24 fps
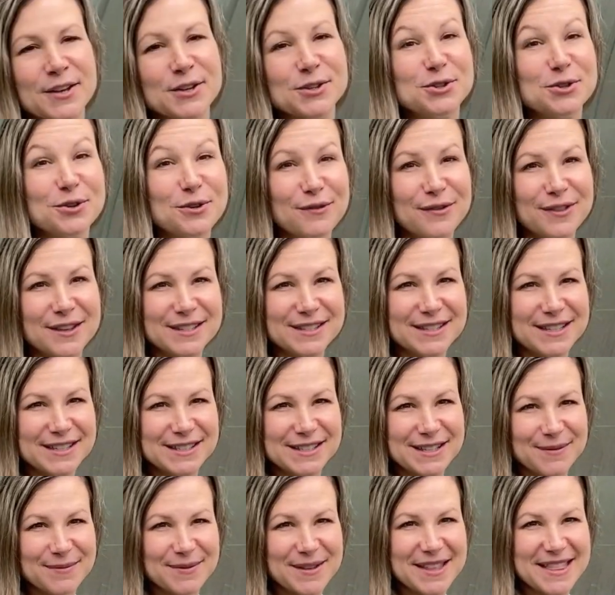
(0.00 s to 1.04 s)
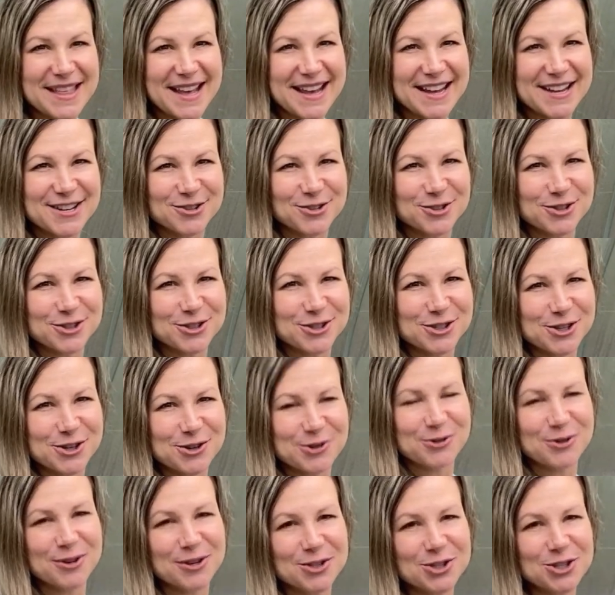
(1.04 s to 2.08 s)
so if this is something that interests
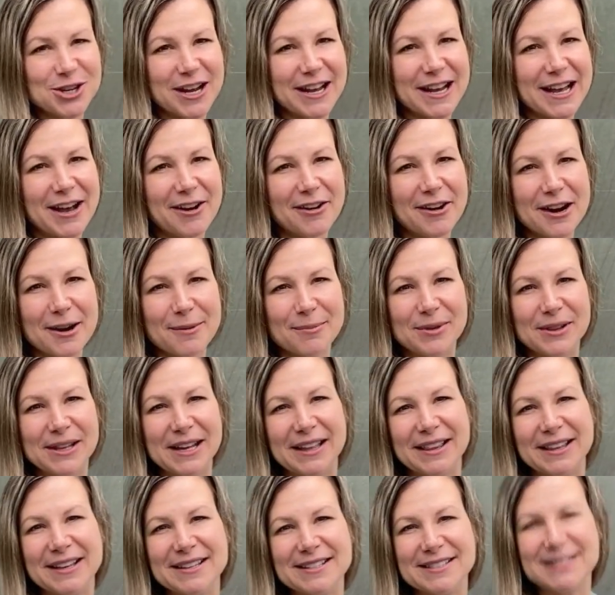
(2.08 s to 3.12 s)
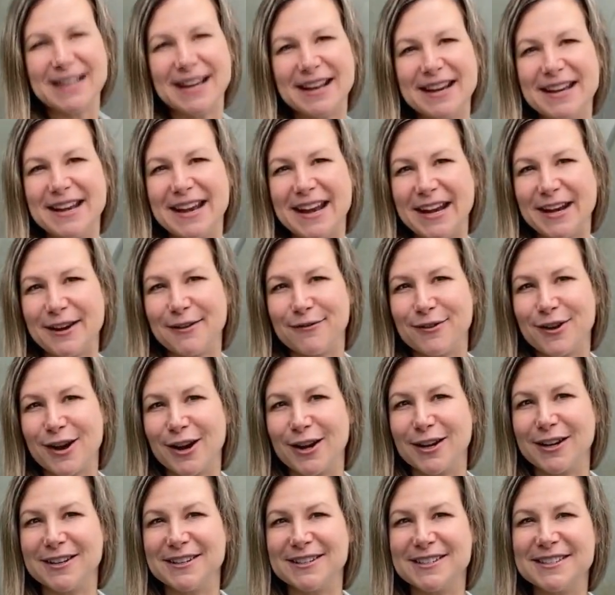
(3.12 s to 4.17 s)
you, check out our playlist on native
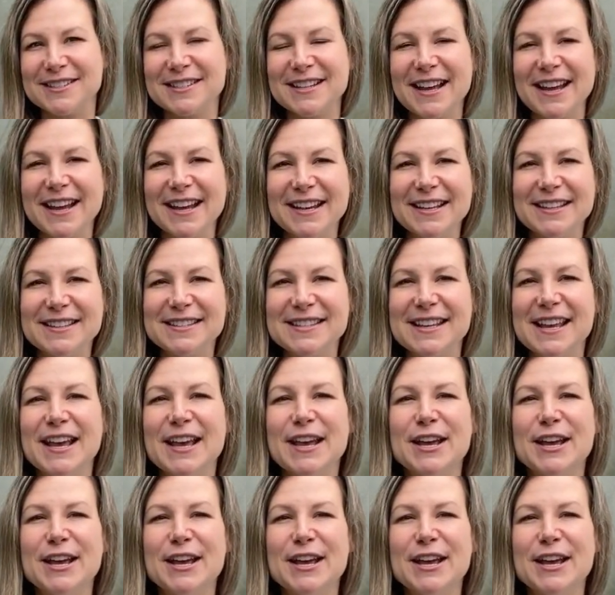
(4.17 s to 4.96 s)
garden designs.